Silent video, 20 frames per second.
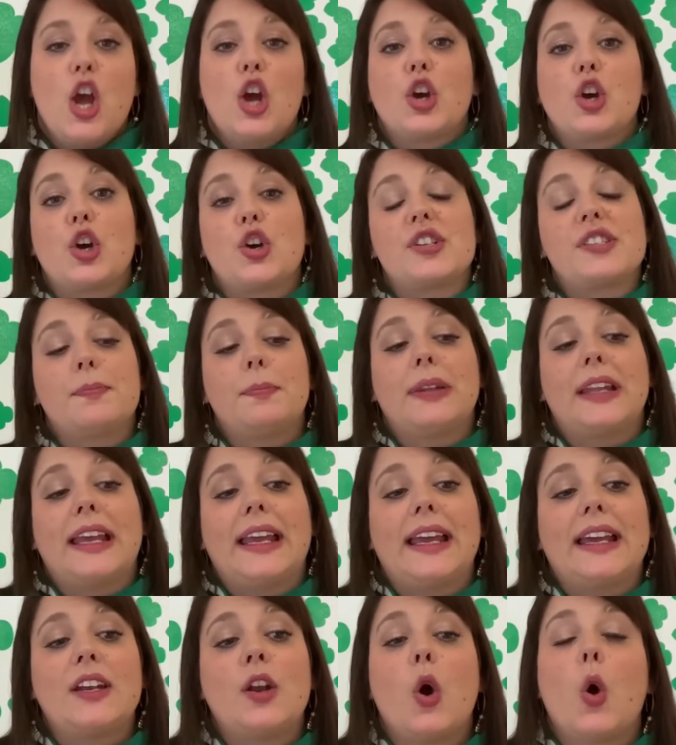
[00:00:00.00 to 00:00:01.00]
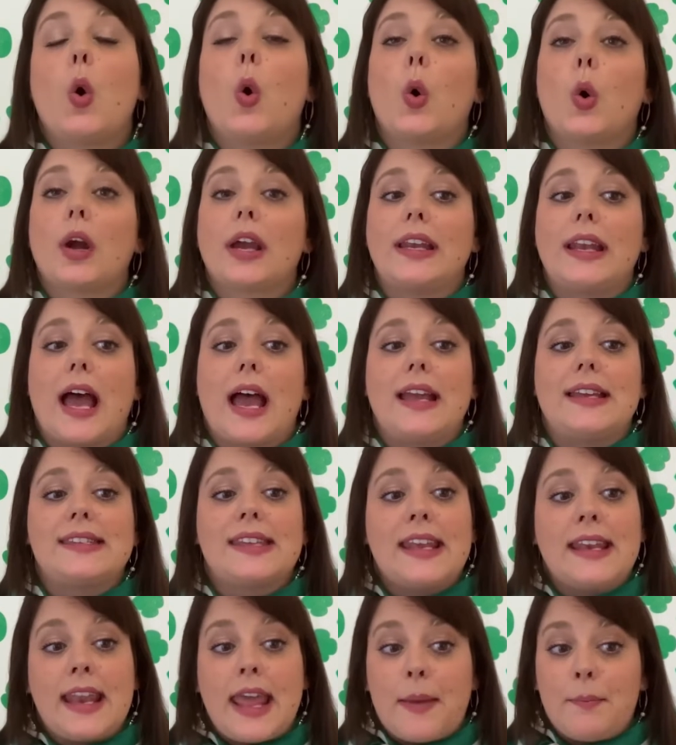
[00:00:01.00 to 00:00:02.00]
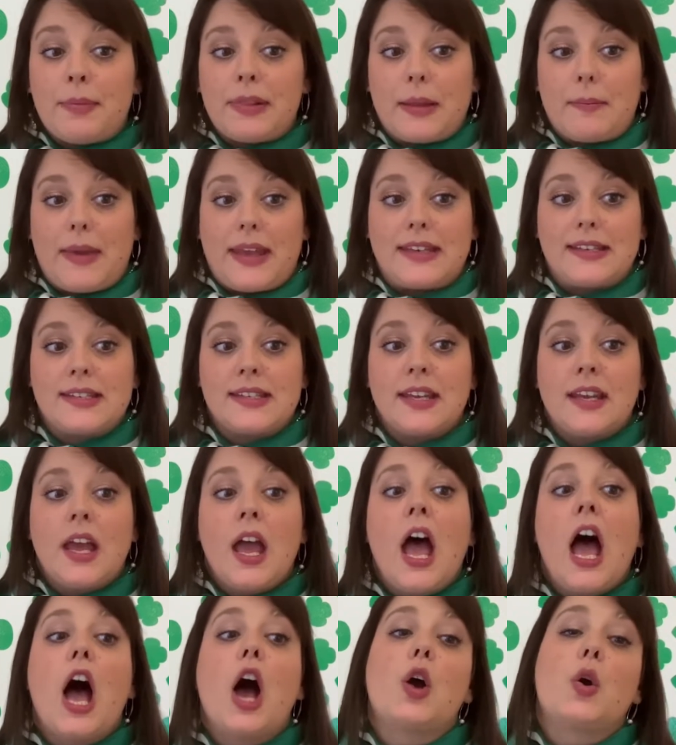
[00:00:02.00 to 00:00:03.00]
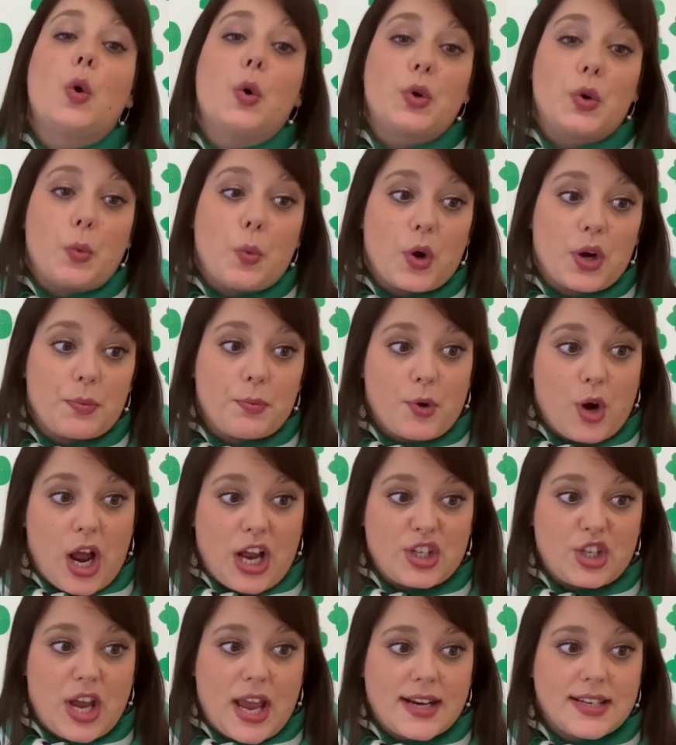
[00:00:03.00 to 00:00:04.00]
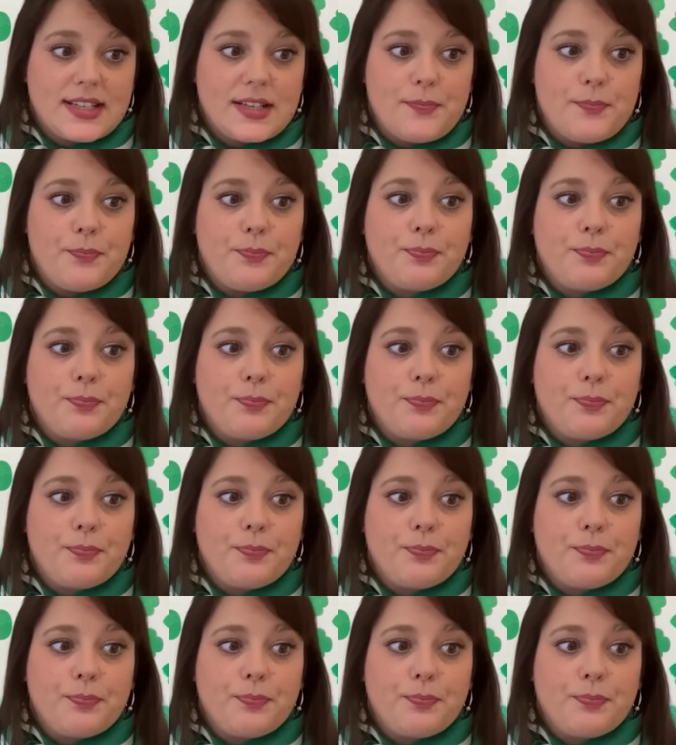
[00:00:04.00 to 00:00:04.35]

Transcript: Girls plan, organize, and implement a Gold Award project.